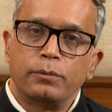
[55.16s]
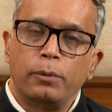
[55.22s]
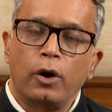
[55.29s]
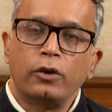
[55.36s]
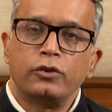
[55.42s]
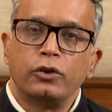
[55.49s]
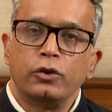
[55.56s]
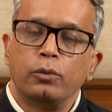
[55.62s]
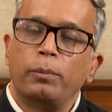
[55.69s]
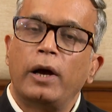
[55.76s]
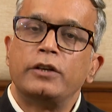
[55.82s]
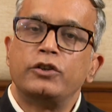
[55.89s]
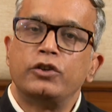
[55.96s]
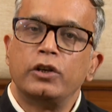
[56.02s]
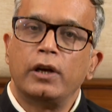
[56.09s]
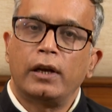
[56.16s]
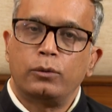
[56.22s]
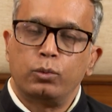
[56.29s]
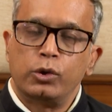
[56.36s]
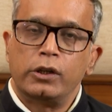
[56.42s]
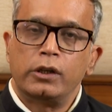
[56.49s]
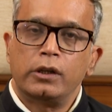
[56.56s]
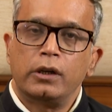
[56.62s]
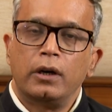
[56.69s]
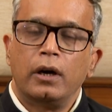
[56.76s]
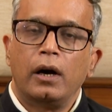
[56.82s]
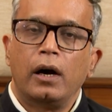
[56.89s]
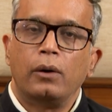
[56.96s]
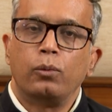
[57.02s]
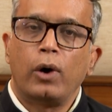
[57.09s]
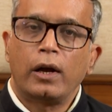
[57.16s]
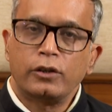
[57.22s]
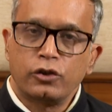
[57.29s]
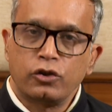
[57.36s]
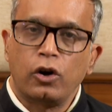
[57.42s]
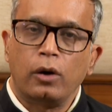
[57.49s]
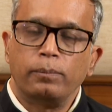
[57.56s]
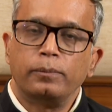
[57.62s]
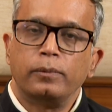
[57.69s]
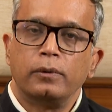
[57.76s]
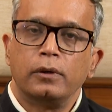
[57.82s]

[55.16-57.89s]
brought to you by SheatWork, a one-stop